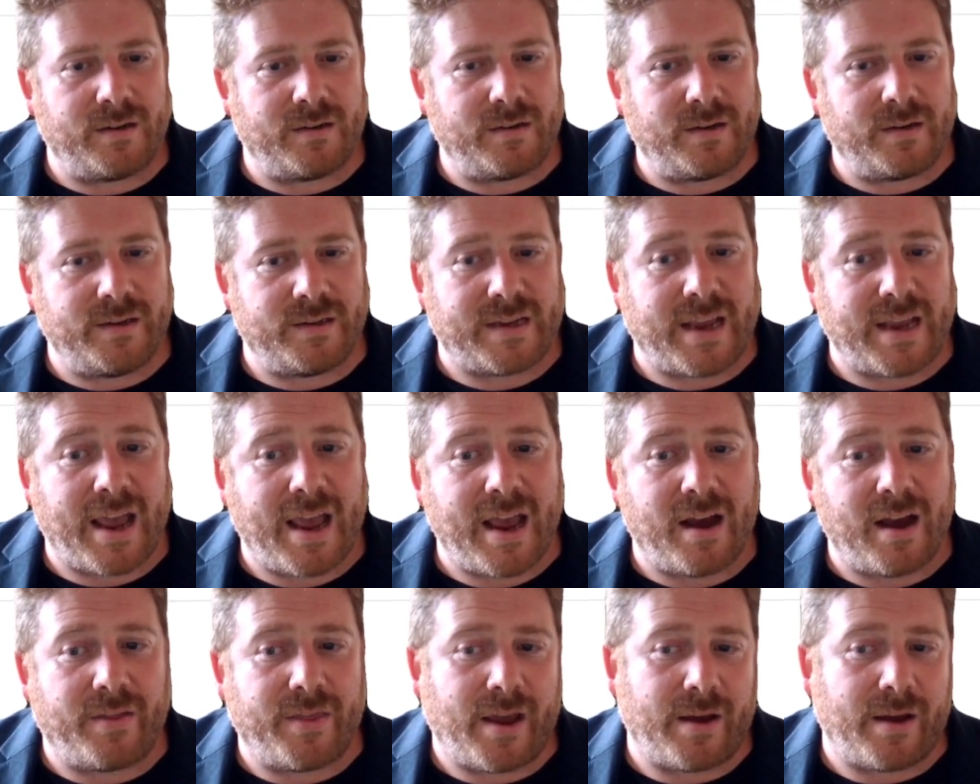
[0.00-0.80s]
into
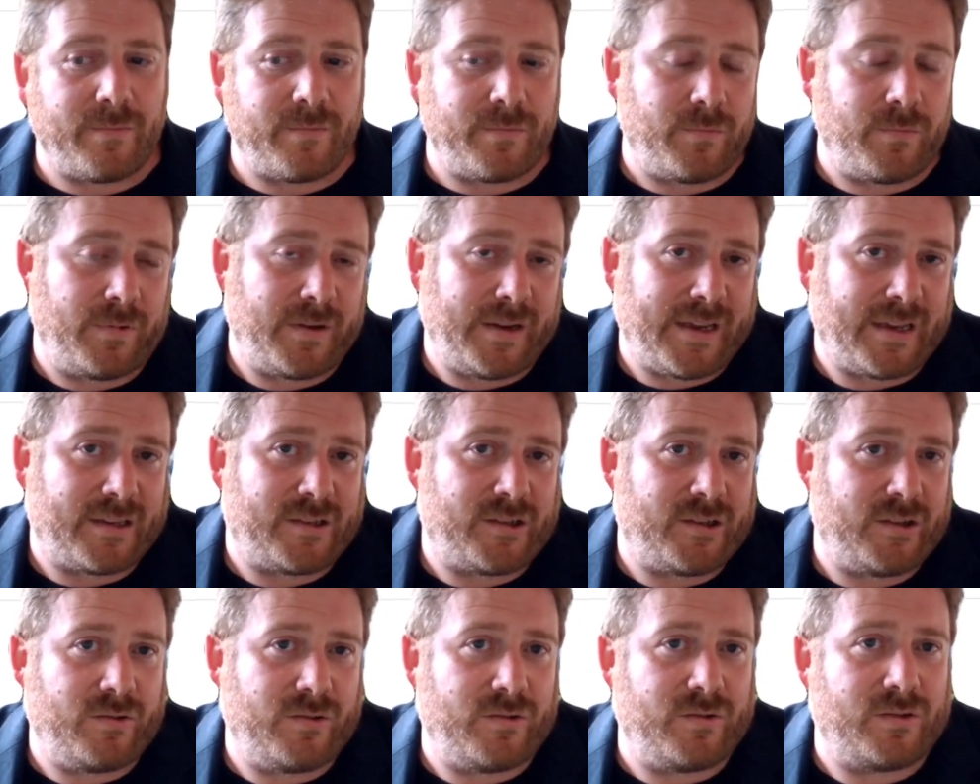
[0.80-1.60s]
how that
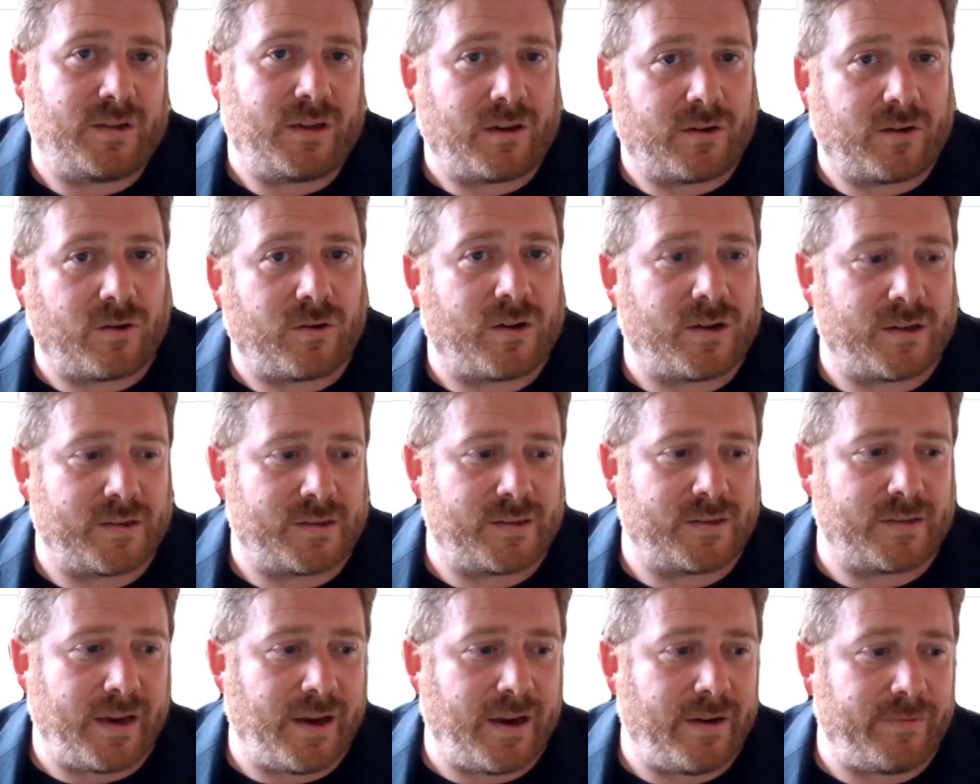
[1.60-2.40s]
gets used
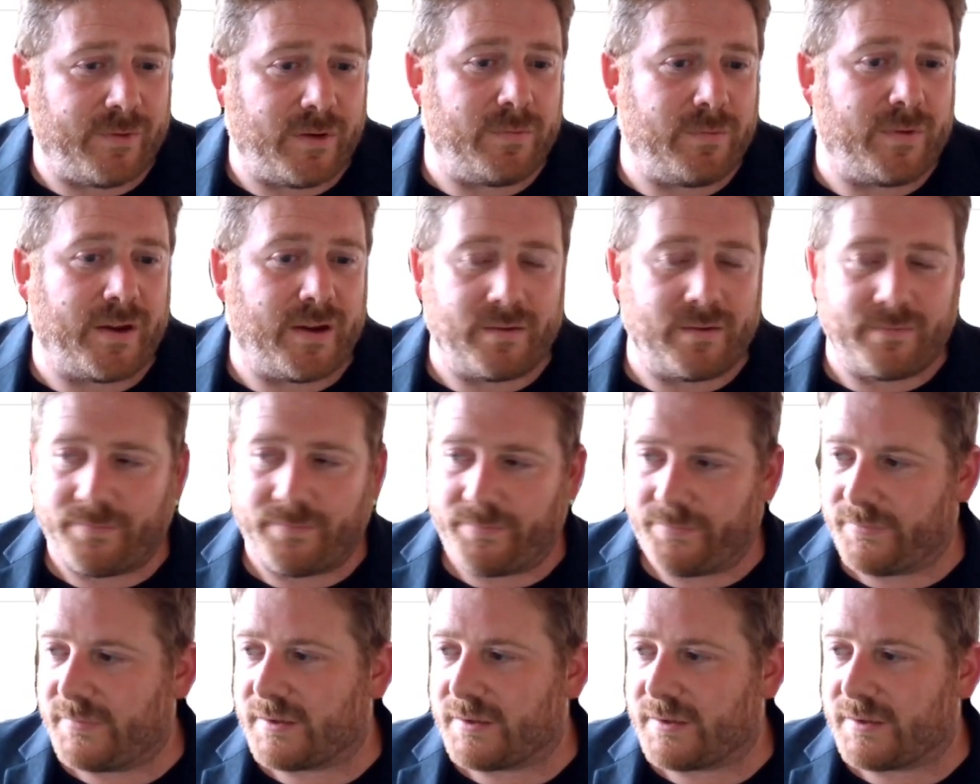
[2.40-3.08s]
across everywhere.